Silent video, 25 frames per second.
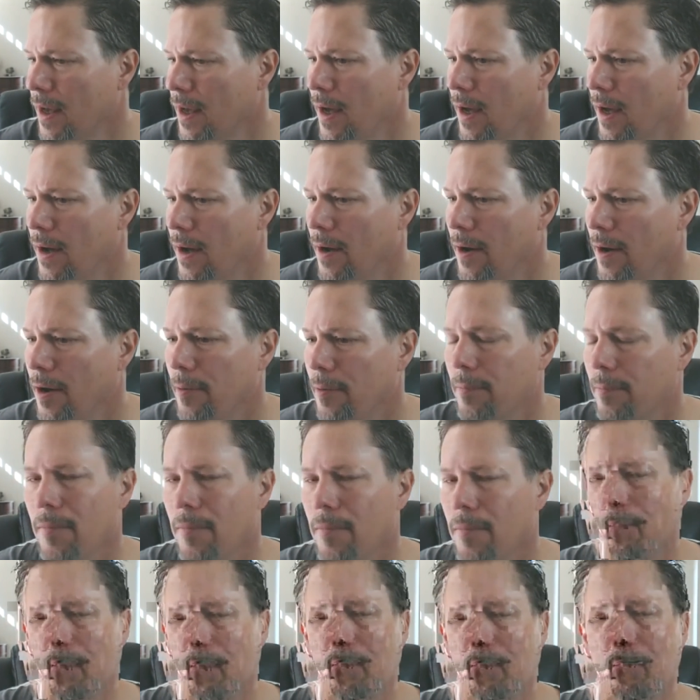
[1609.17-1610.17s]
um,
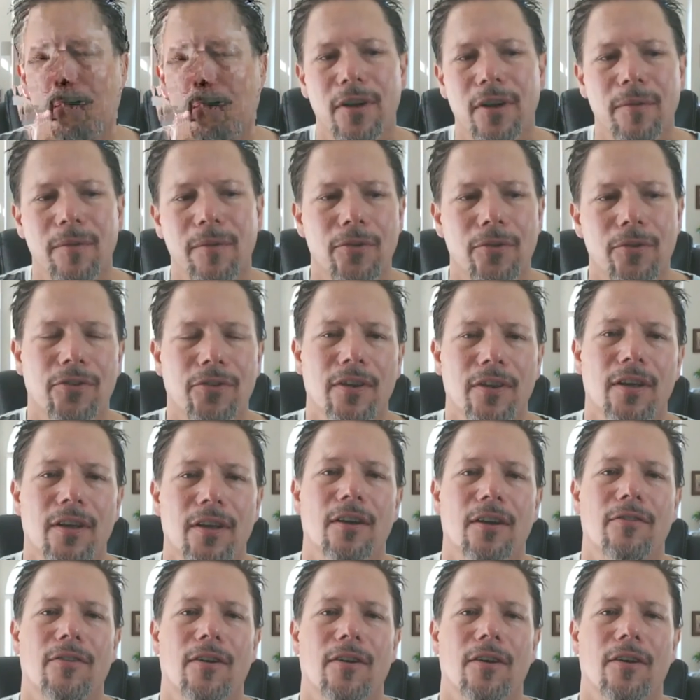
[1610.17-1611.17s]
only twenty percent
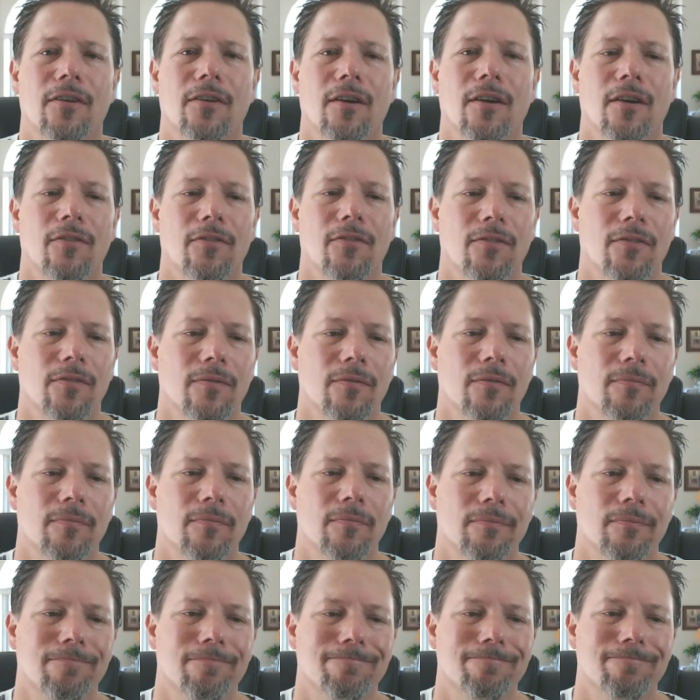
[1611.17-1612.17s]
of our, of
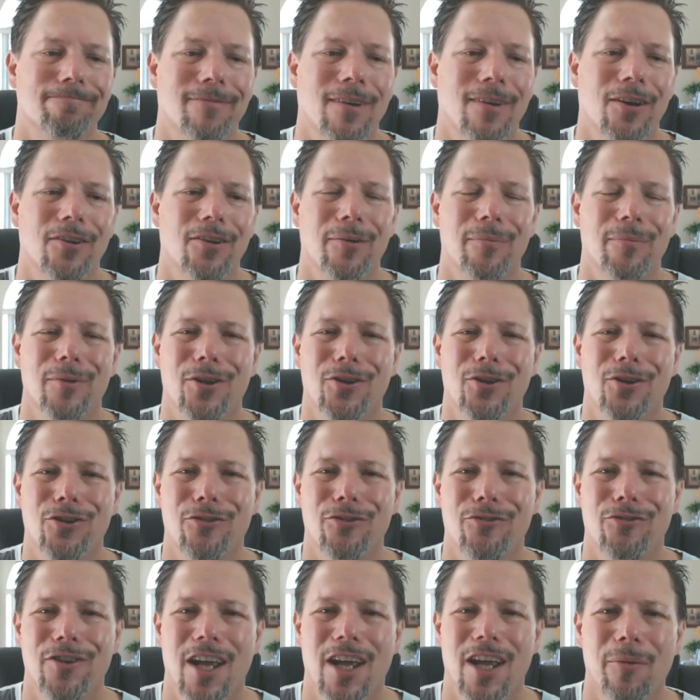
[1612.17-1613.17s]
our dementia
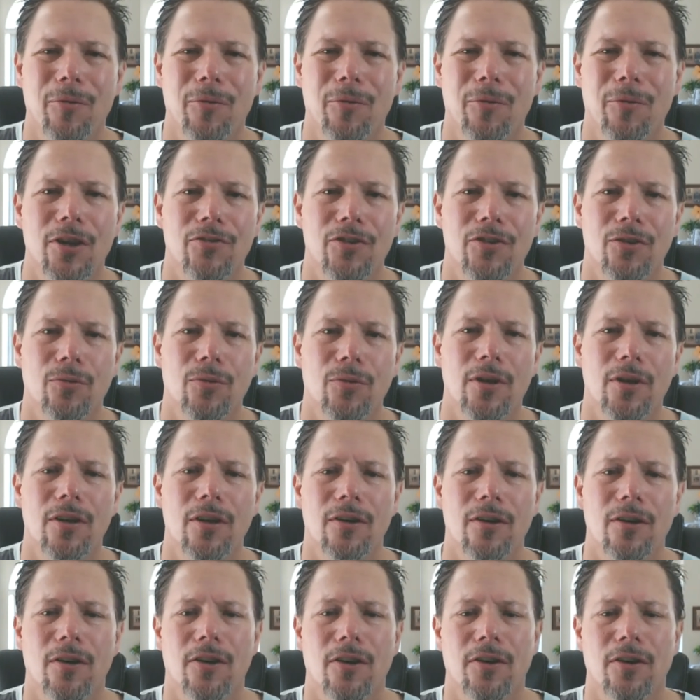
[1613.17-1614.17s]
family, if you will,
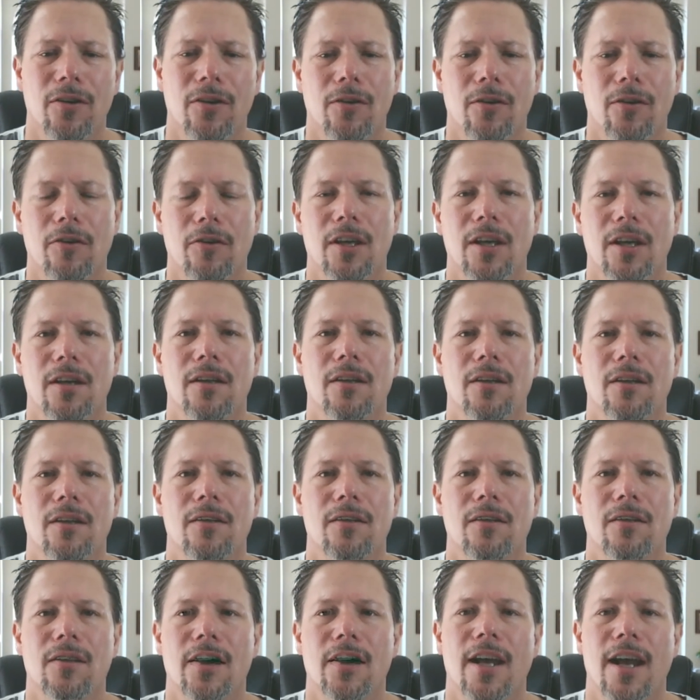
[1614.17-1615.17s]
are, are
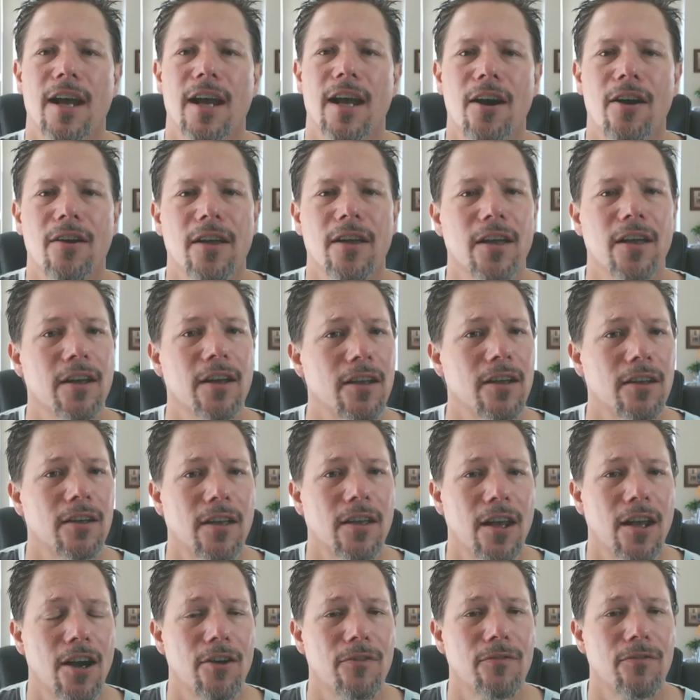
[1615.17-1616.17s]
getting care in a
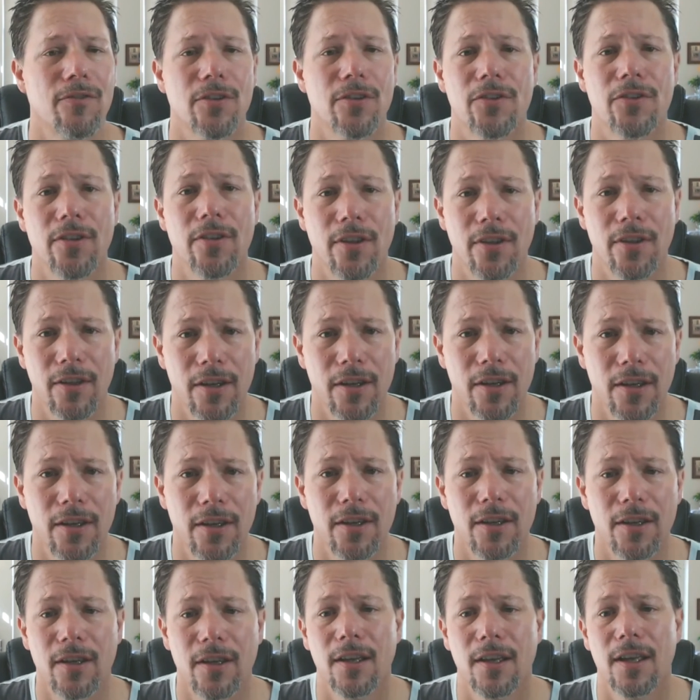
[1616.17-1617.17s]
care facility.
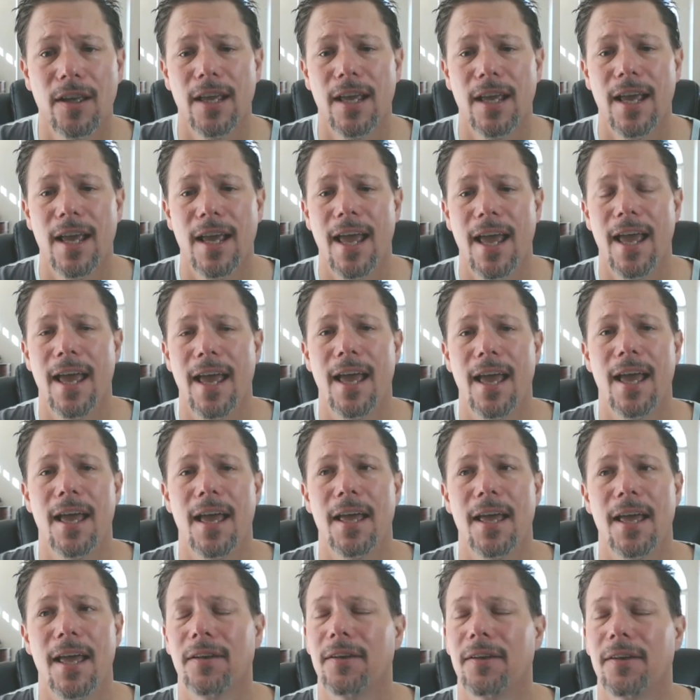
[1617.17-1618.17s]

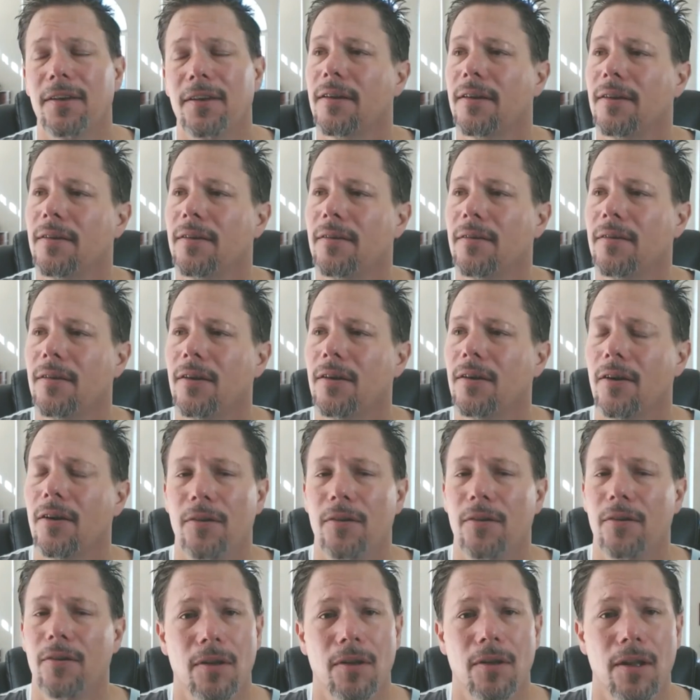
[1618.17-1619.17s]
And, you know,
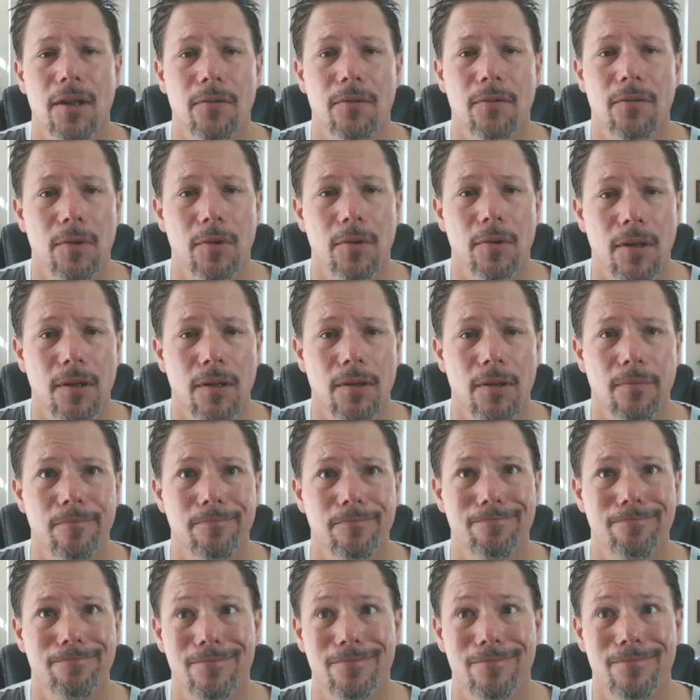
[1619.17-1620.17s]
and, and
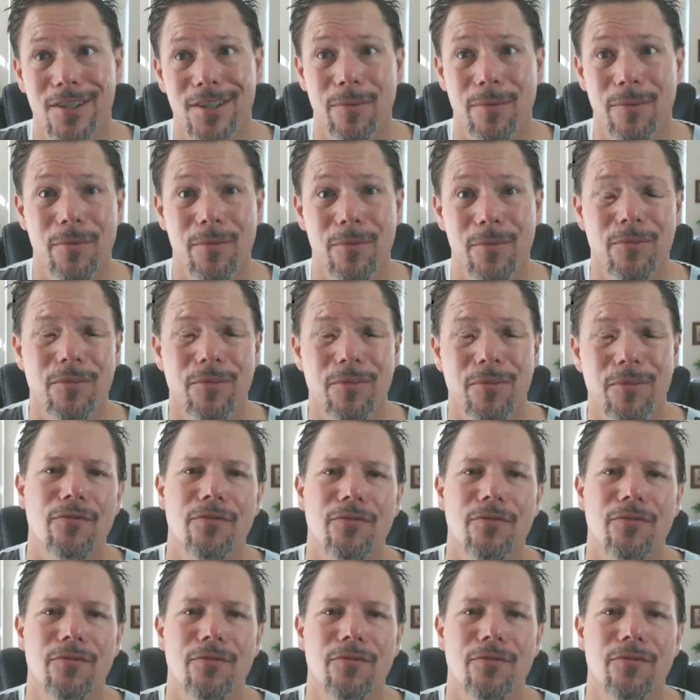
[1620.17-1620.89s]
some of those care